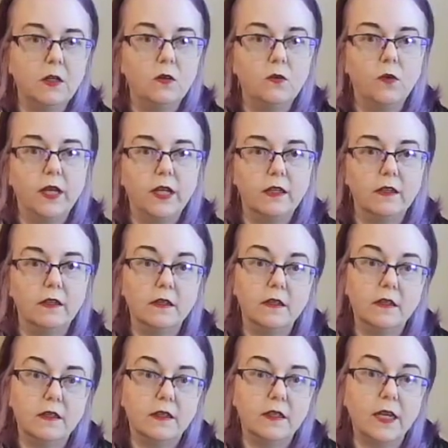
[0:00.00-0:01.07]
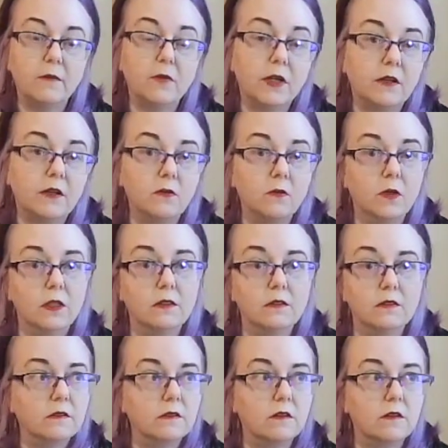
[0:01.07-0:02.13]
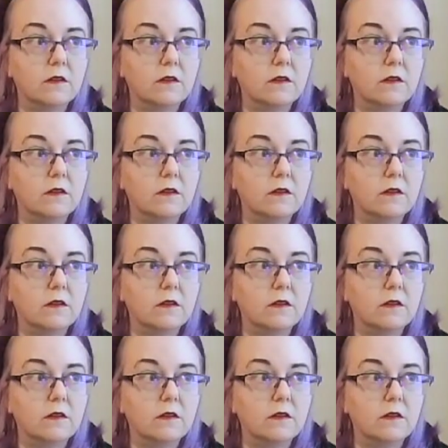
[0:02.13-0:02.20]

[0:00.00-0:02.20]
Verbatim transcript: when Kambriel was